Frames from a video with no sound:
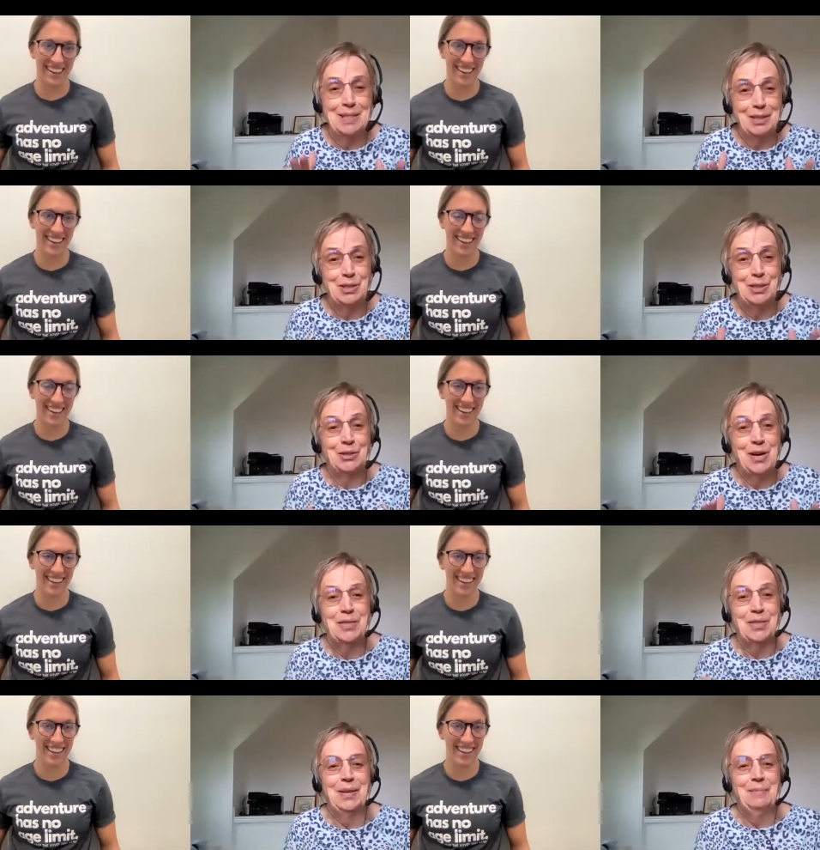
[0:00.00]
Speaker 1: is actually
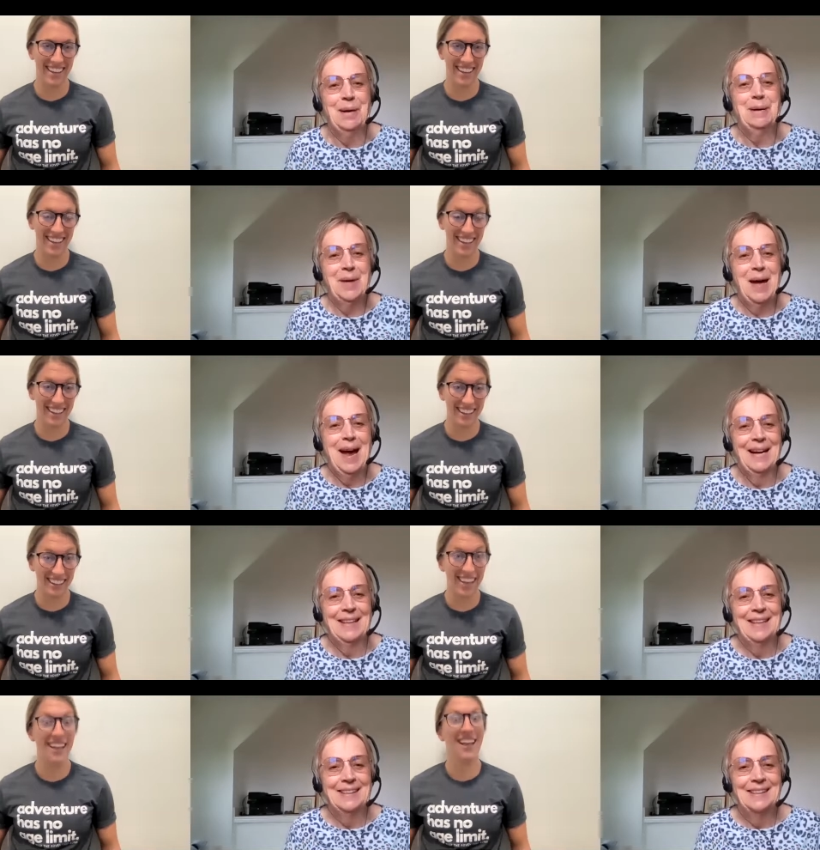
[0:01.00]
strengthening my
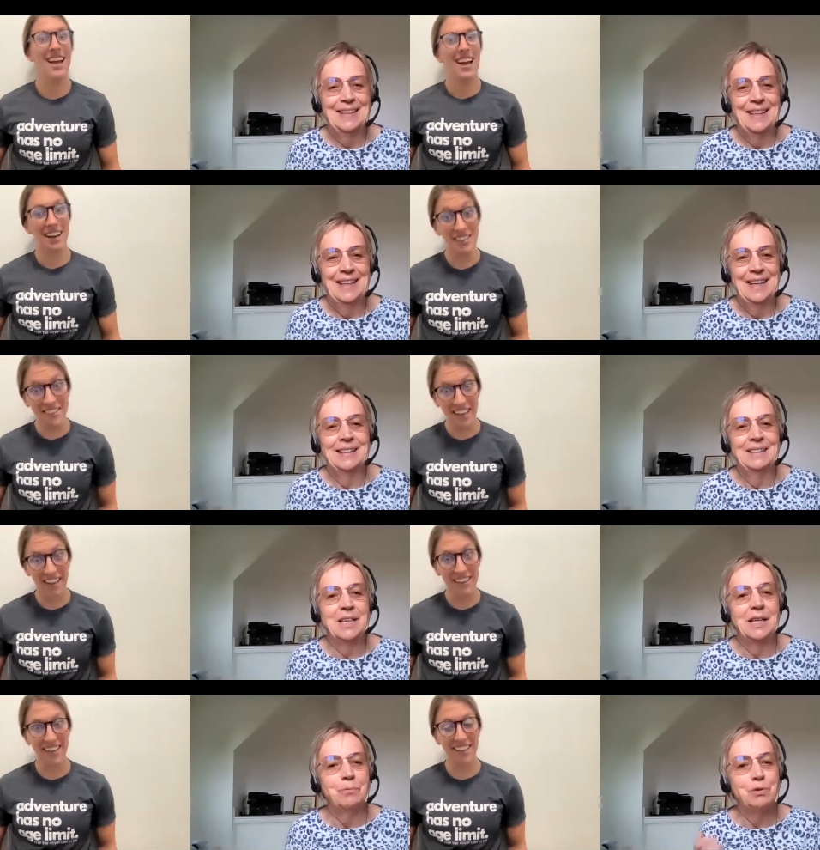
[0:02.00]
back. Exactly.
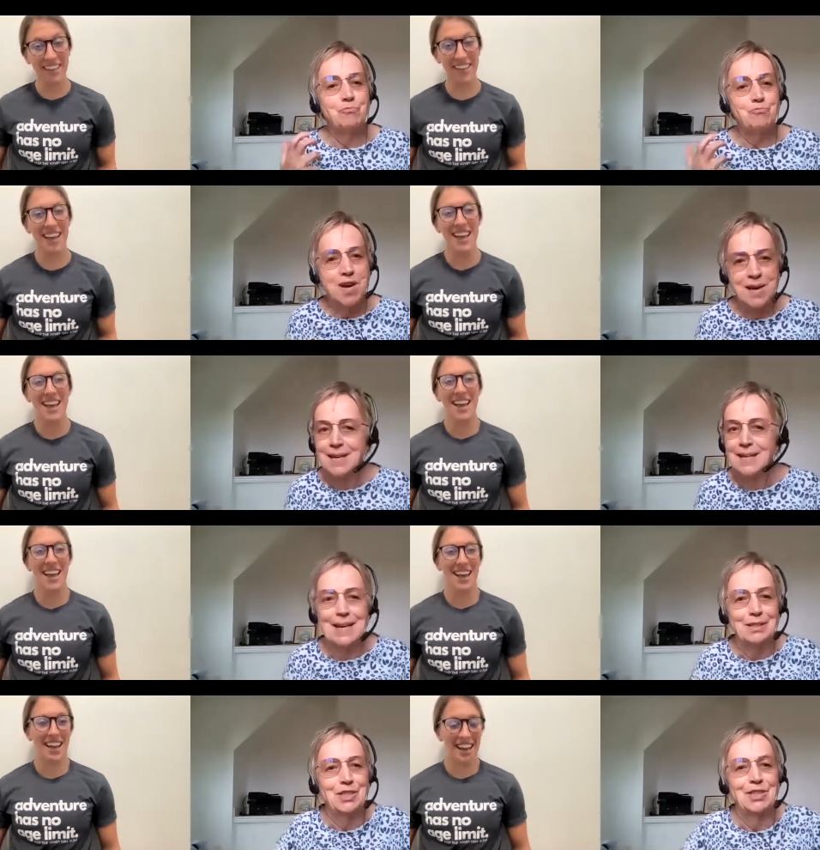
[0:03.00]
And he was
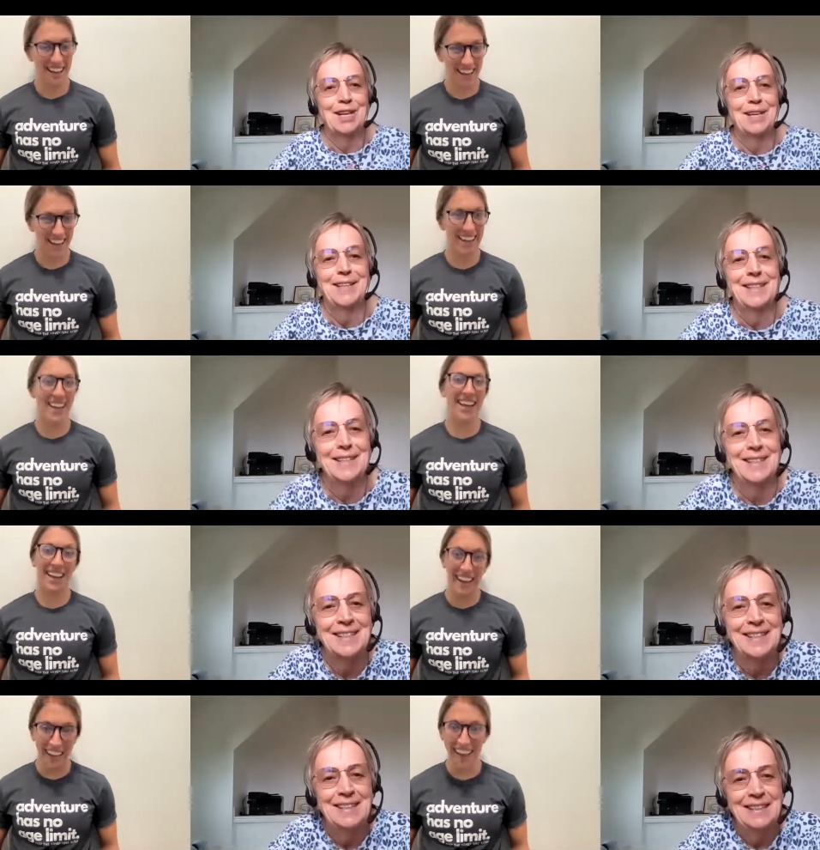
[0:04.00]
really agitated
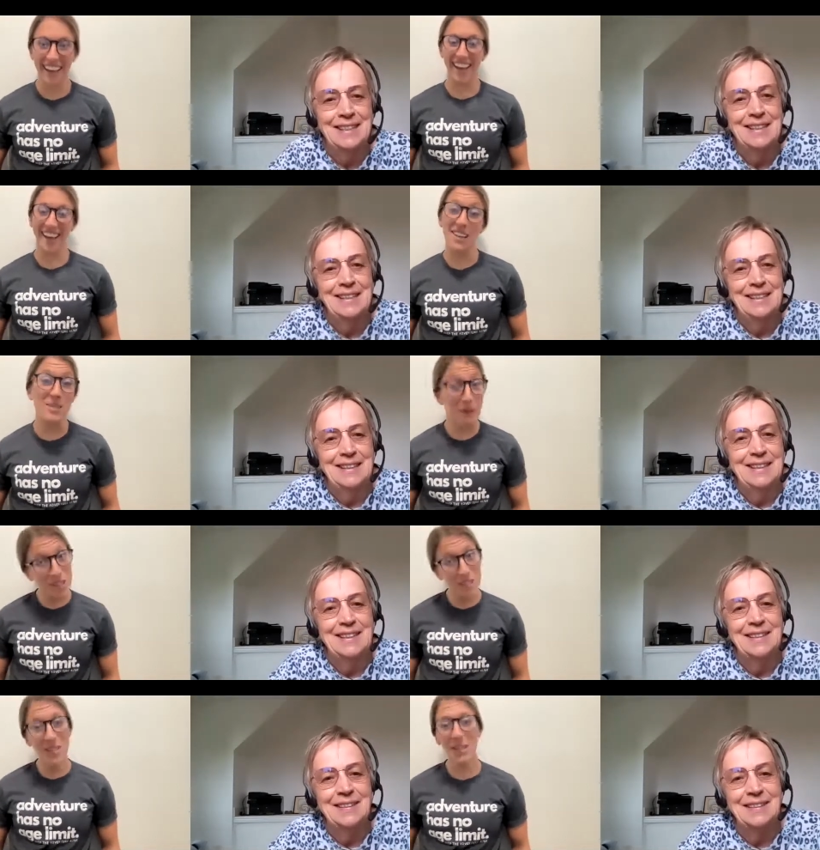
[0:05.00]

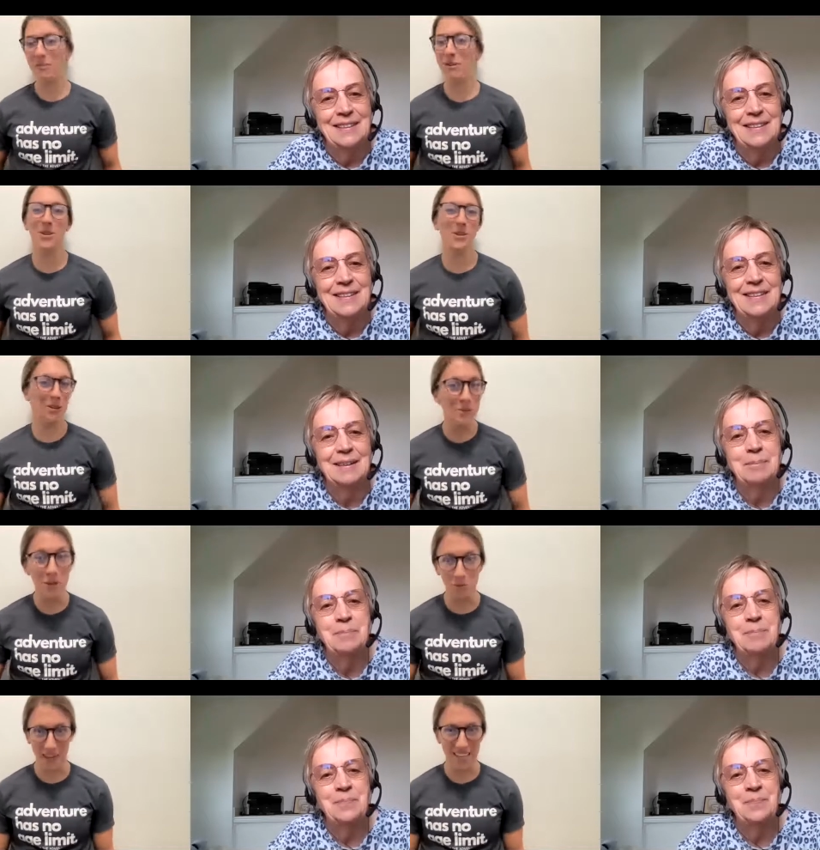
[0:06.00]
especially
Speaker 2: like when you're
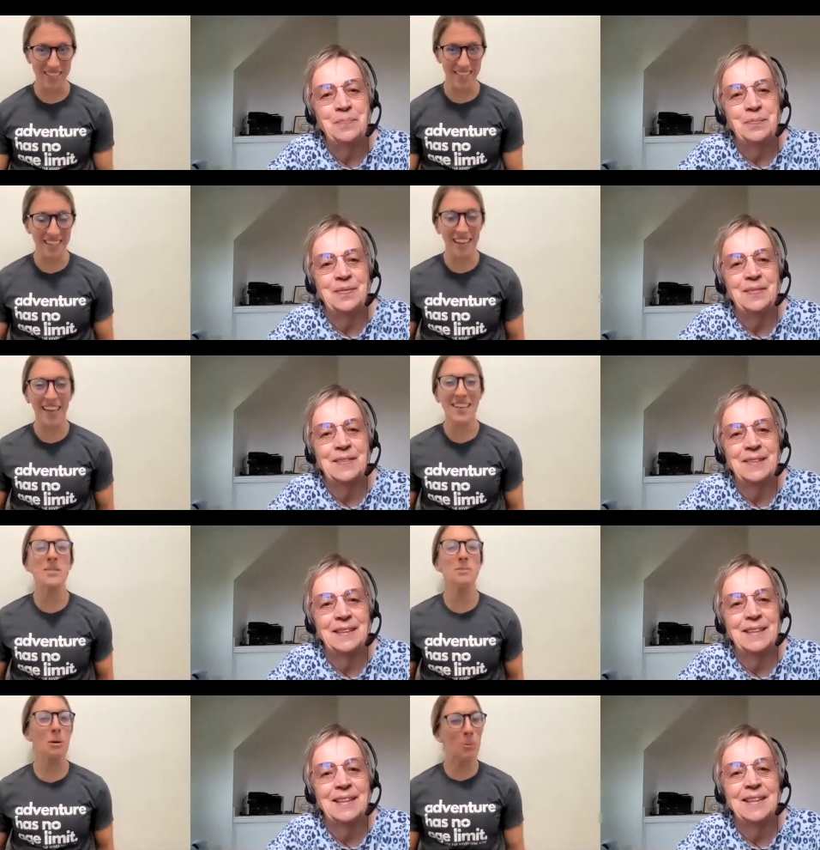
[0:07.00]
lifting weights and
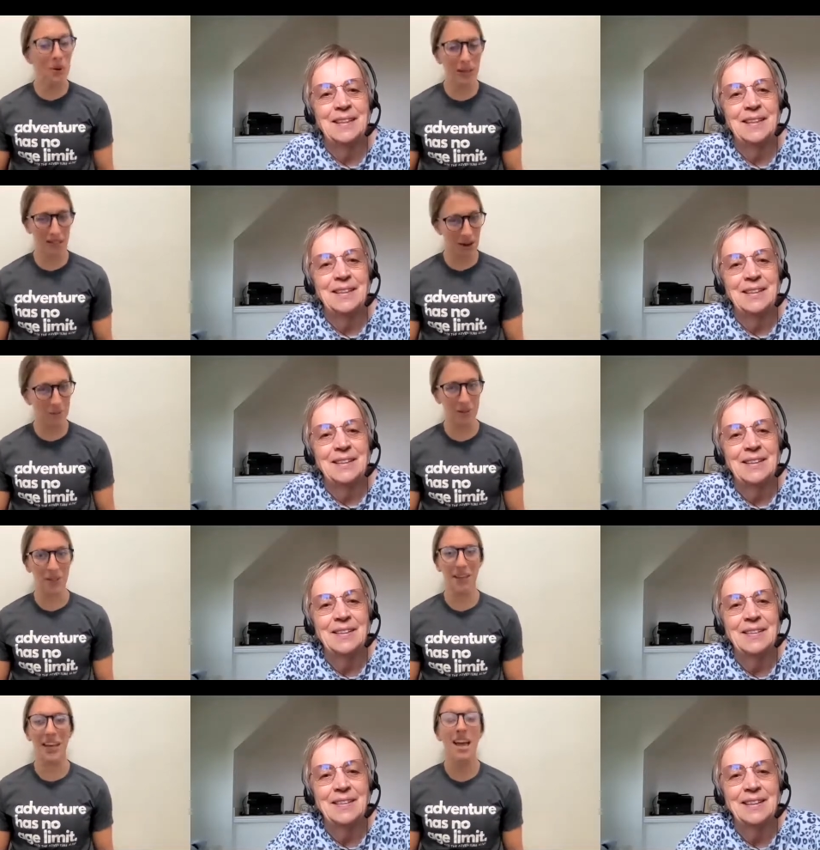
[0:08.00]
things people can get
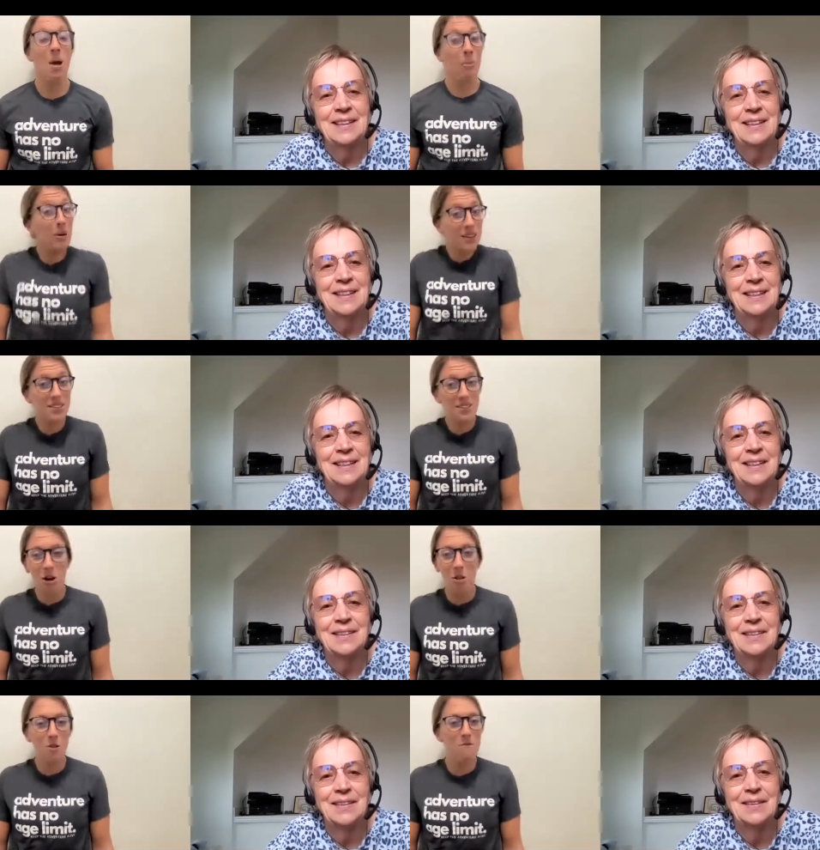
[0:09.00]
really because it's
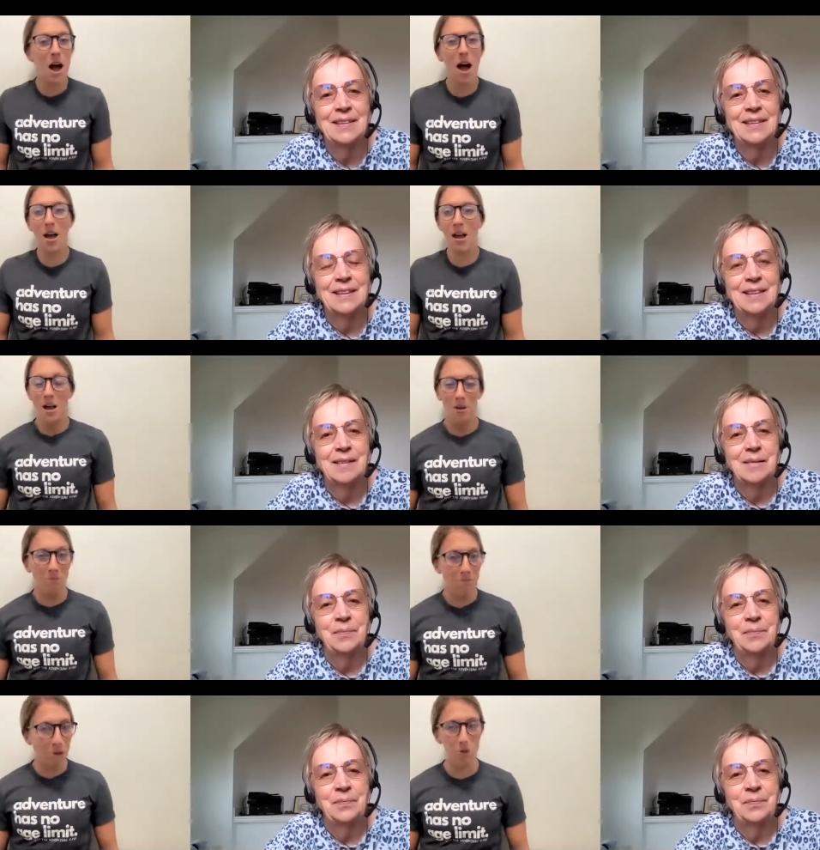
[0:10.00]
all of that
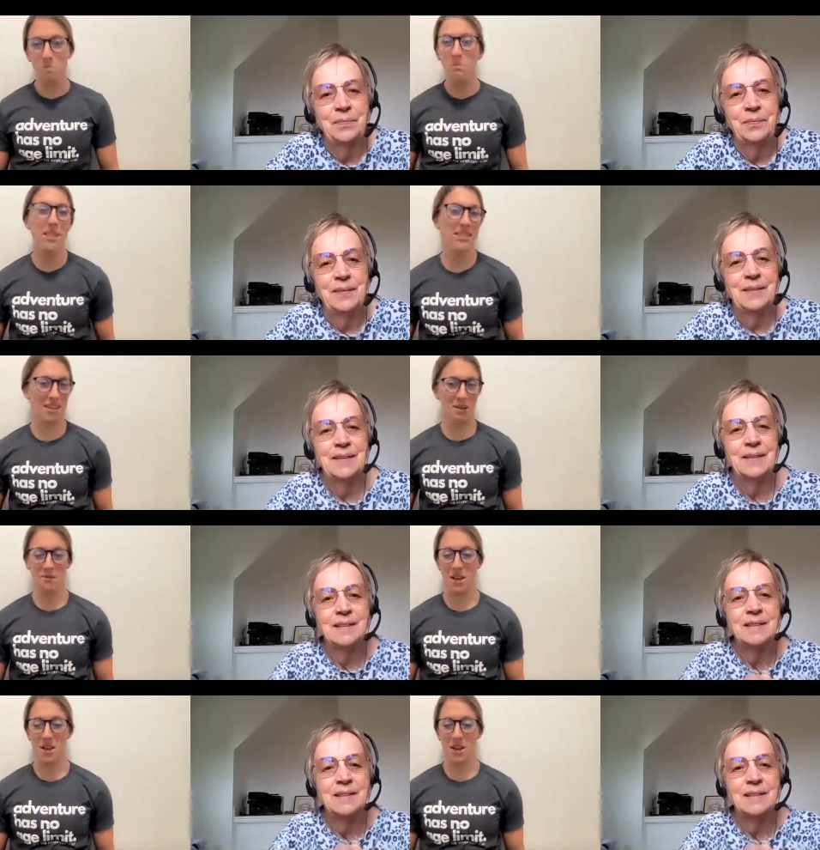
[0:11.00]
those myths out